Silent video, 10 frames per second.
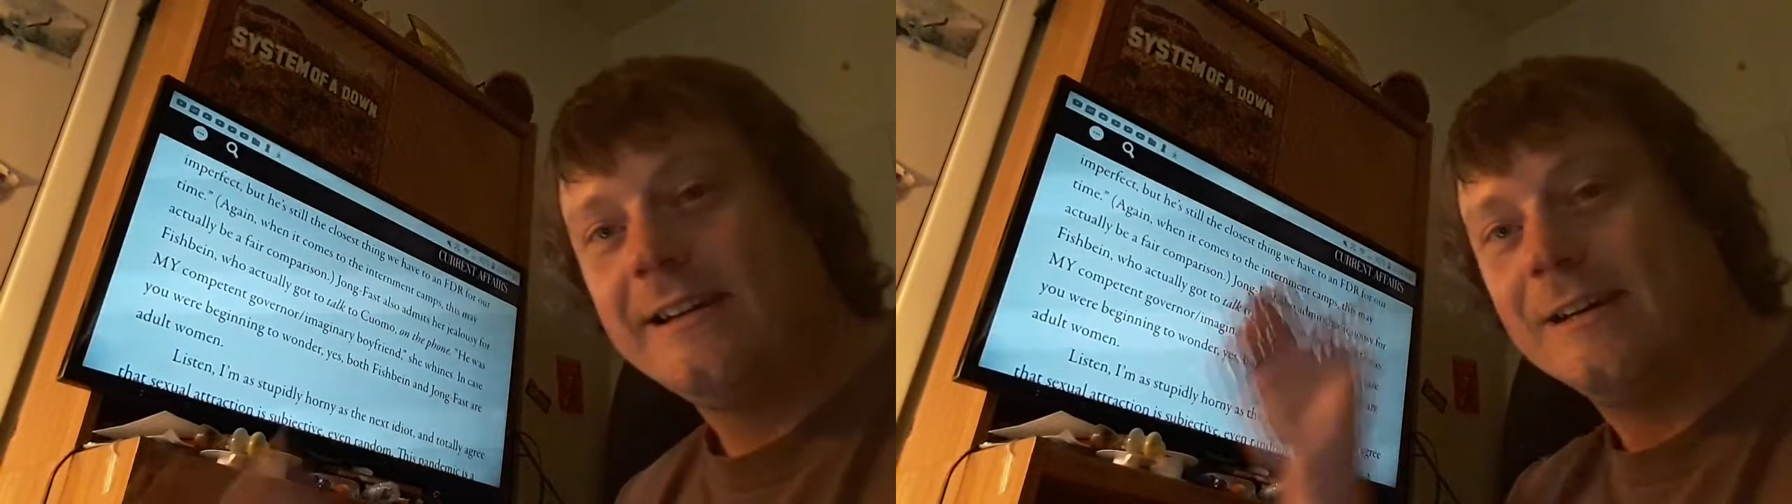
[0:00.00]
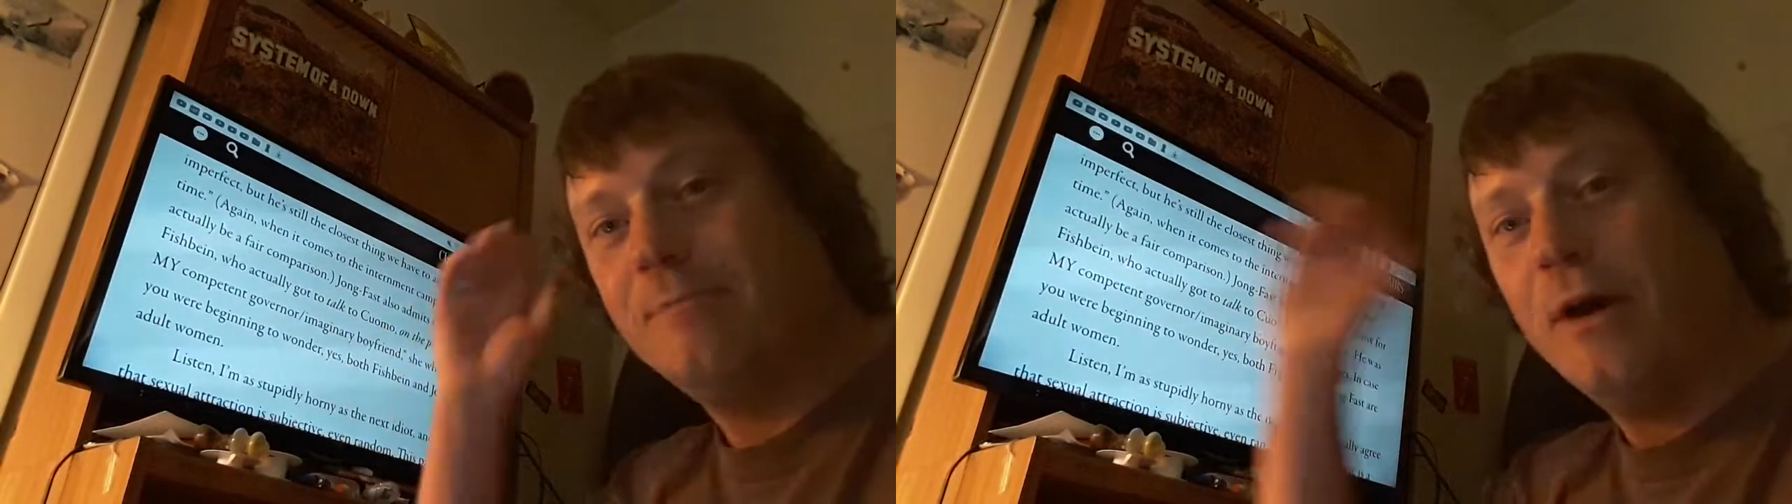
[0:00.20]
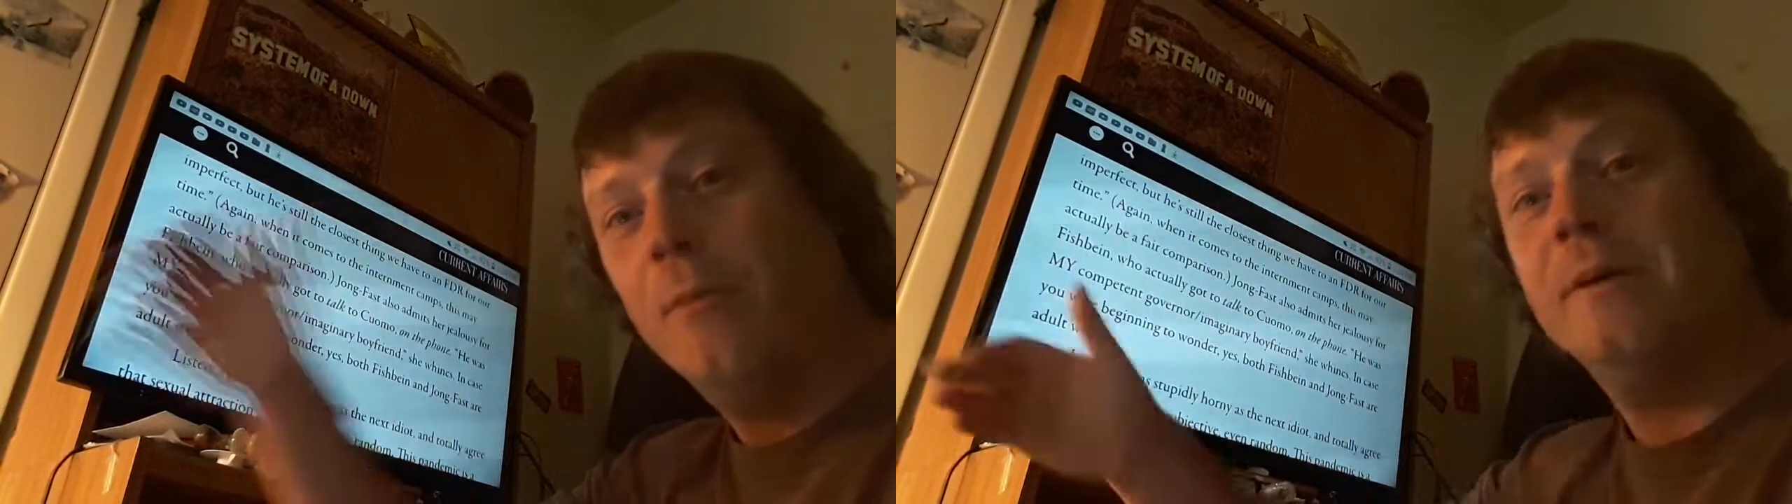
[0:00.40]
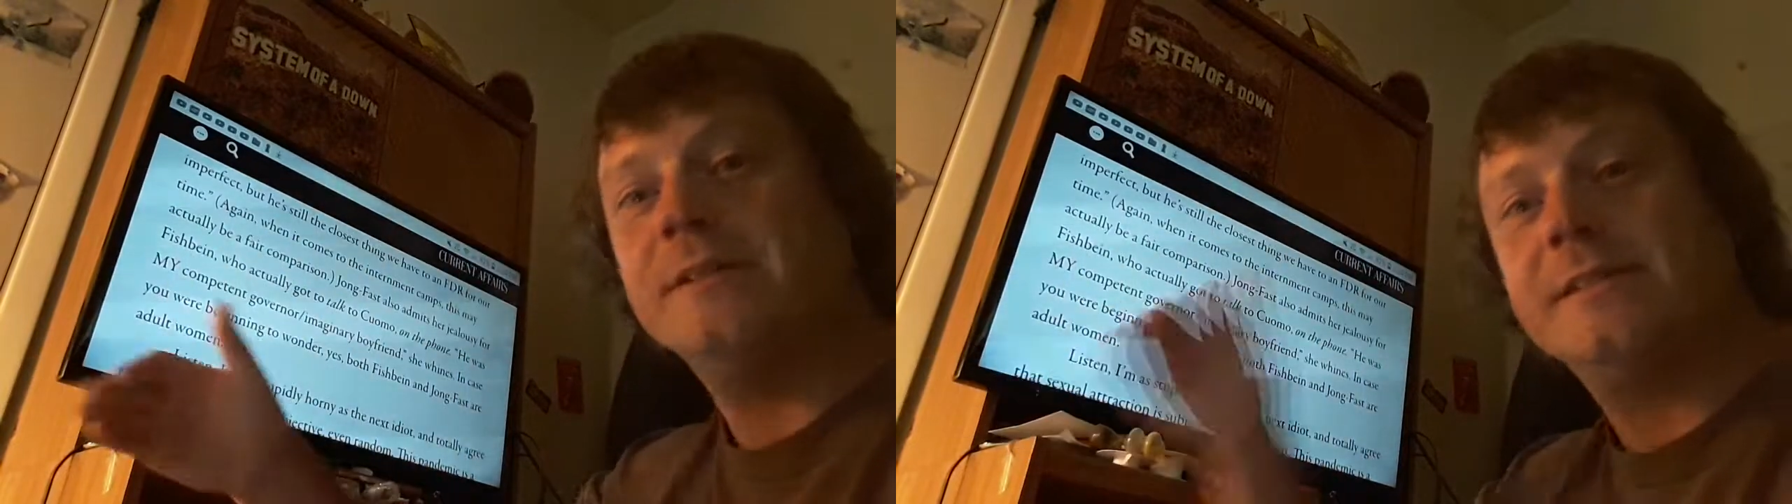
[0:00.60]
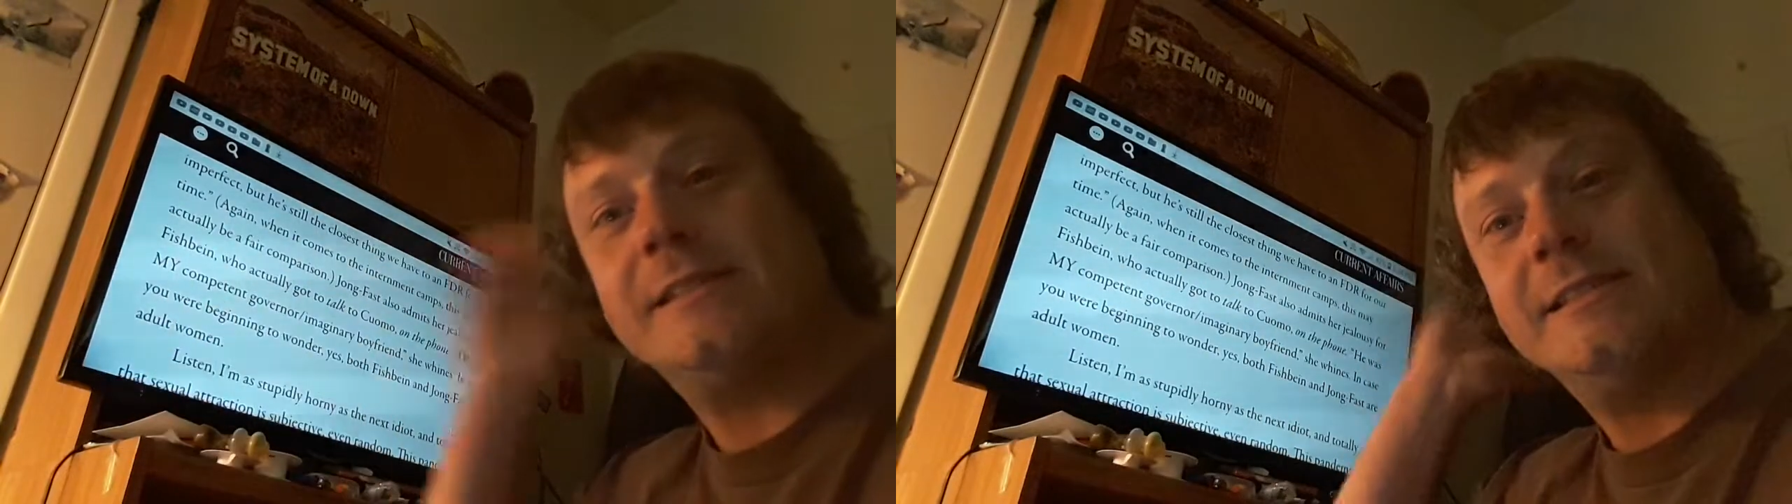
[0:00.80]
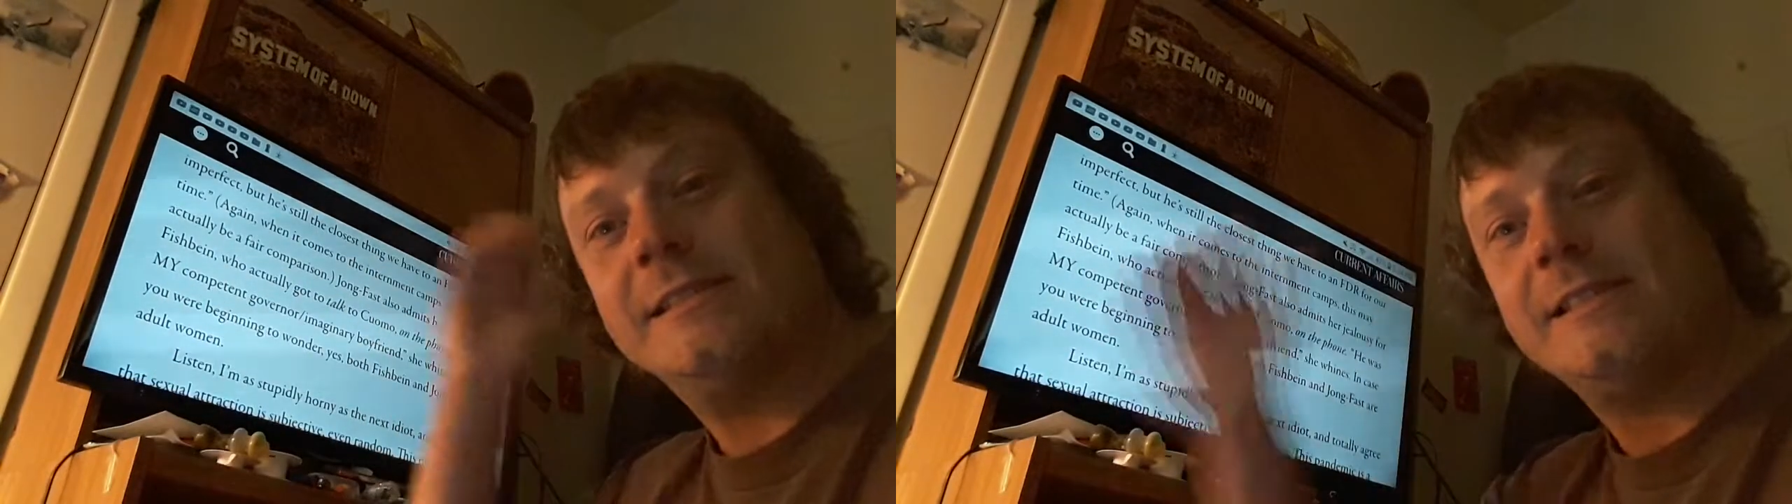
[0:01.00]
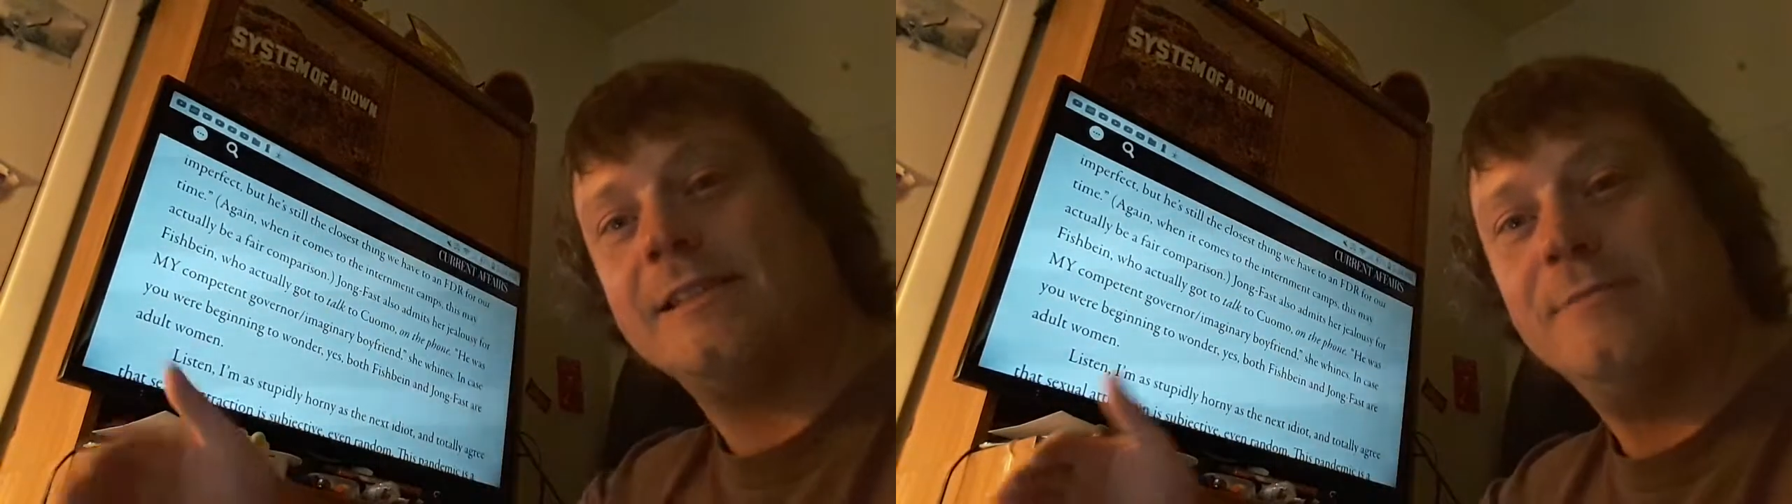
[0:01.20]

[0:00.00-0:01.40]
compel businesses to